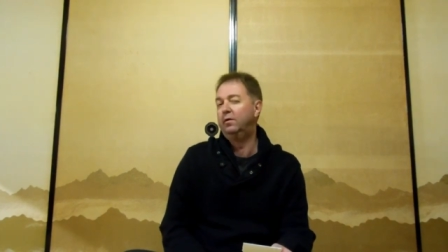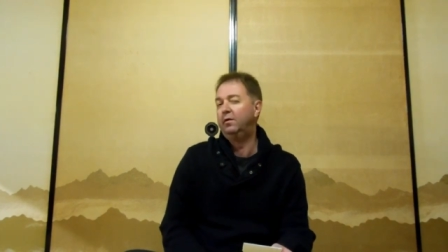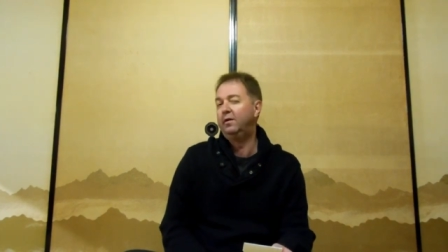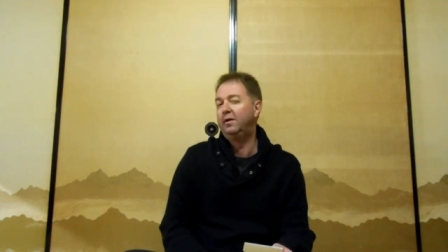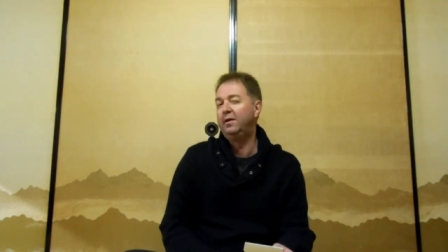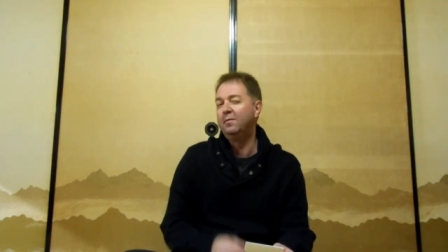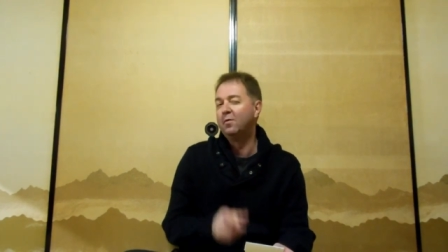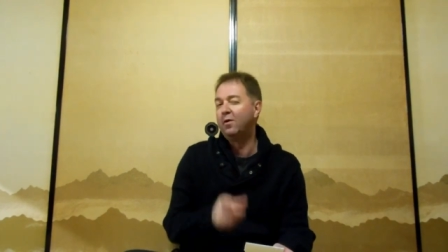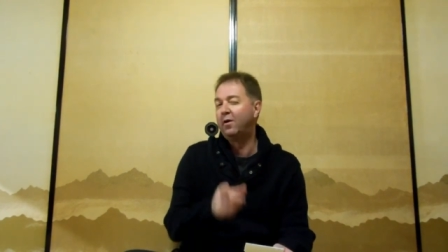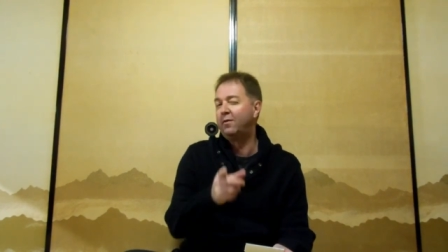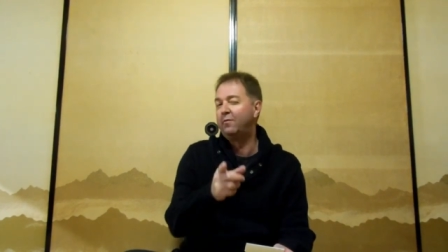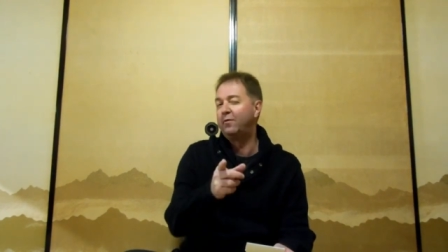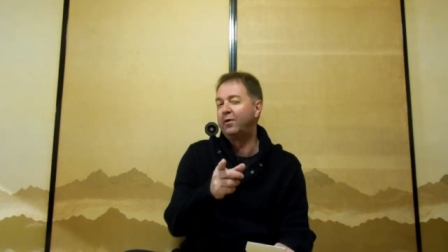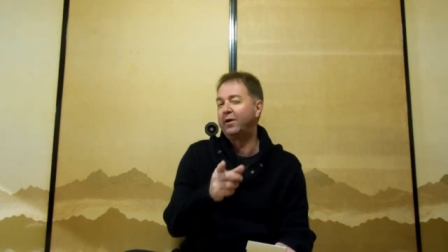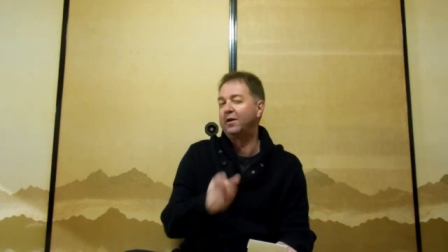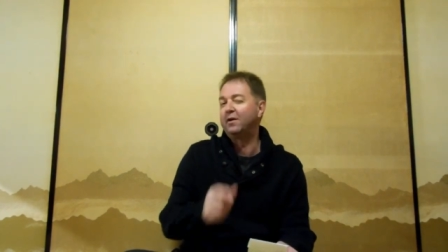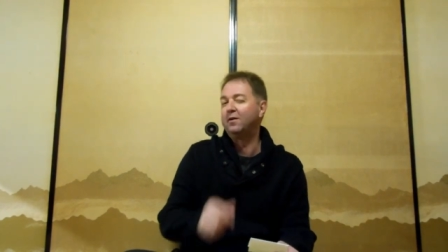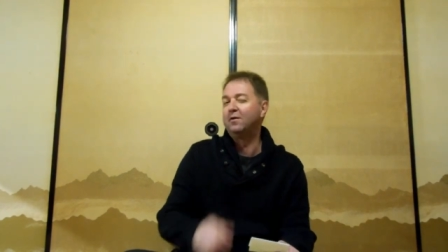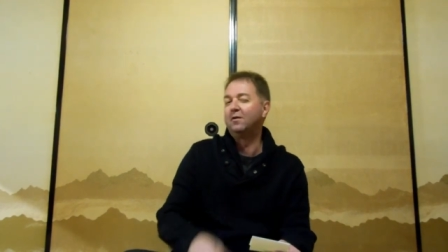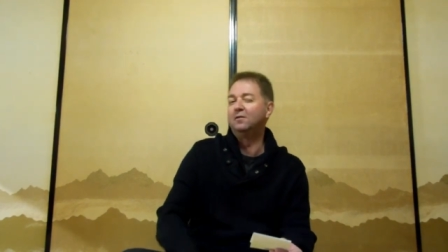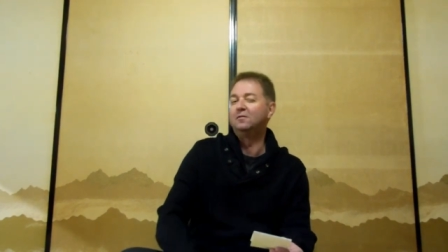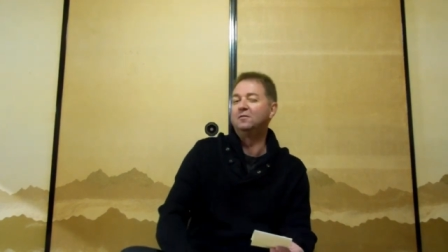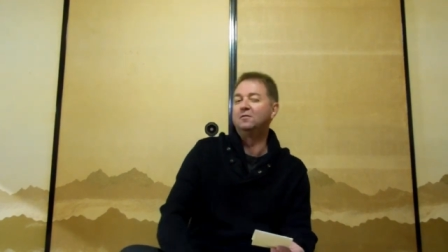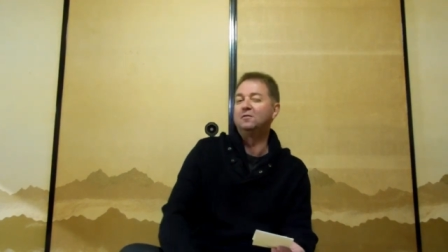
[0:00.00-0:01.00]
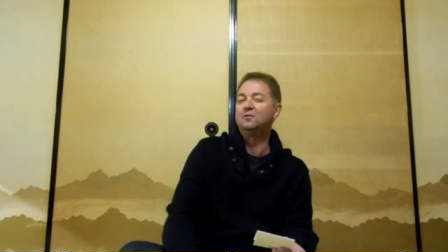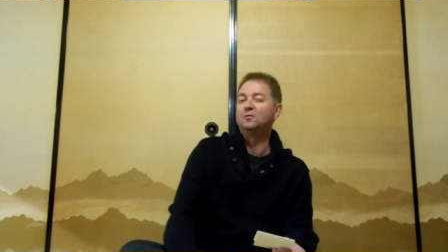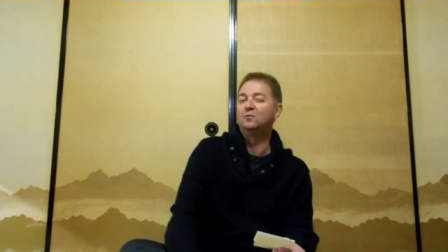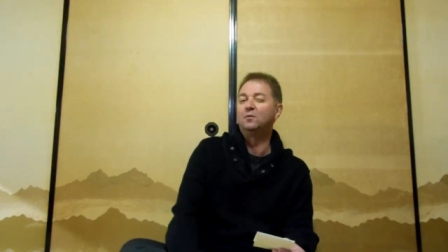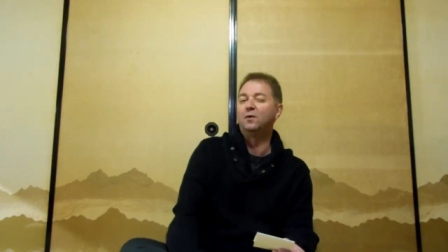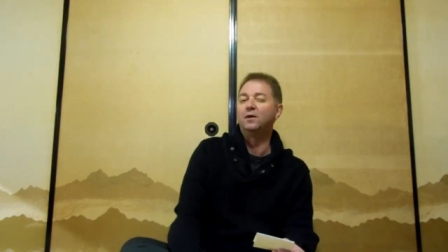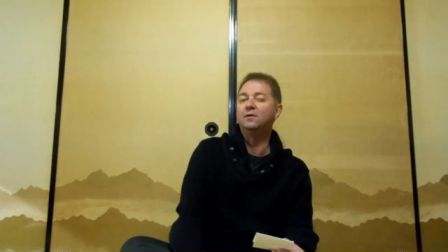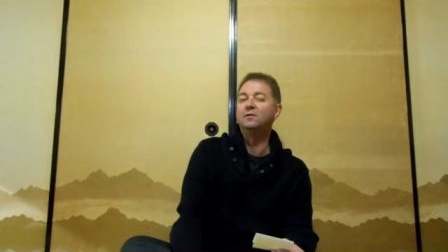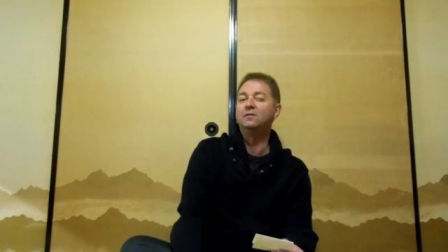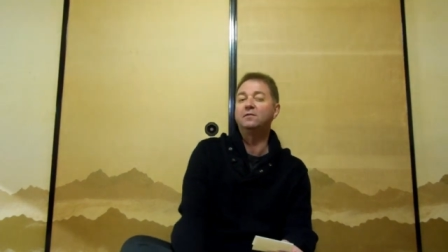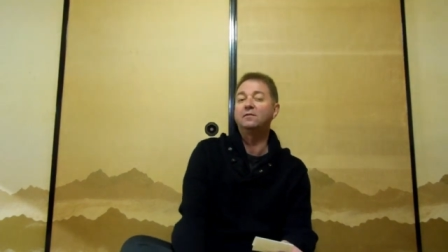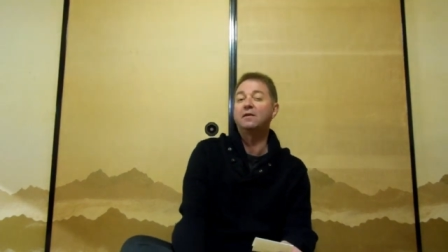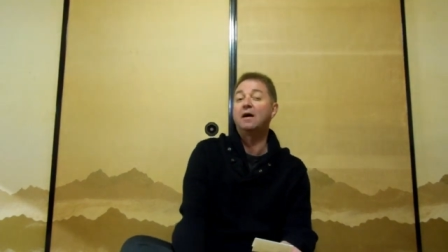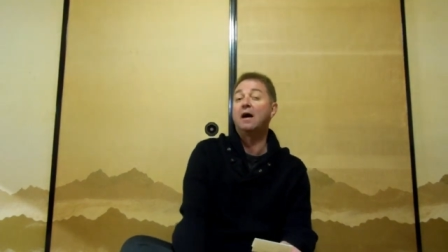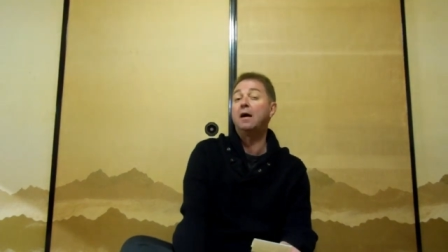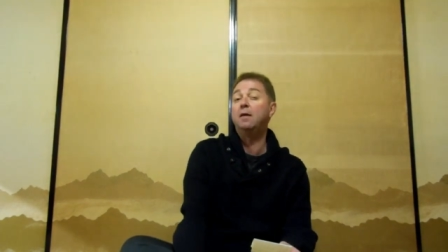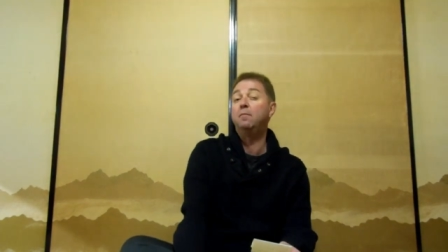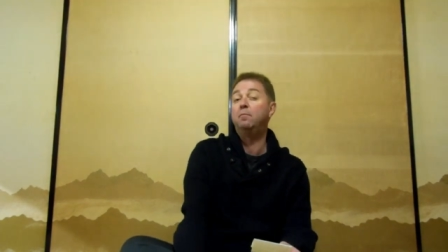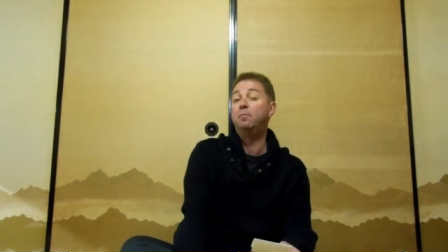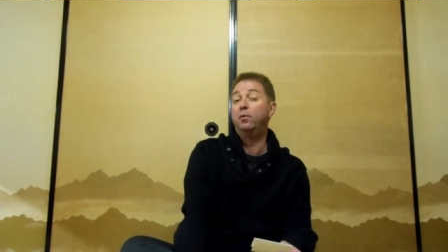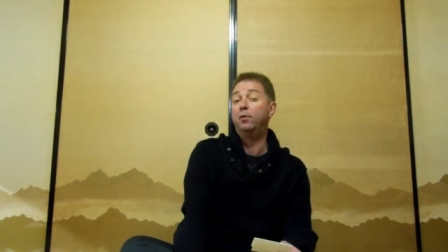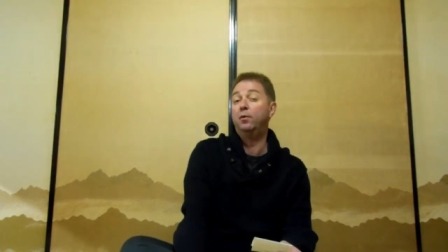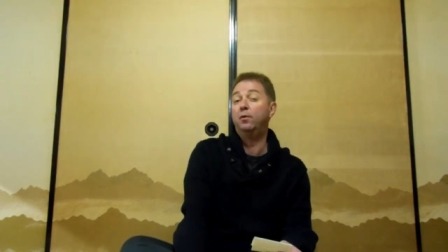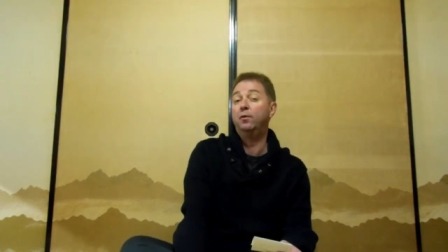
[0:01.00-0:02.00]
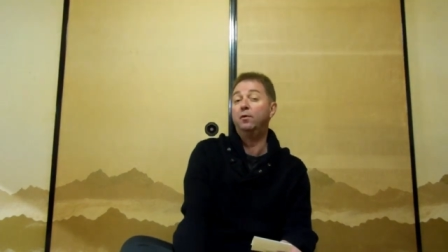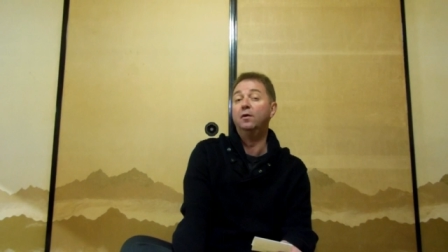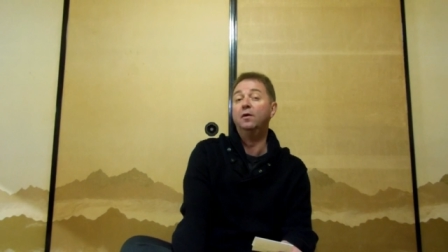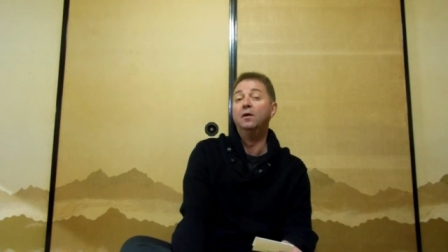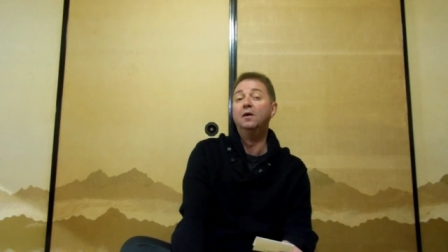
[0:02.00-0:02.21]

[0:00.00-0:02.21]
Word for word: You might recognise this one, taipu.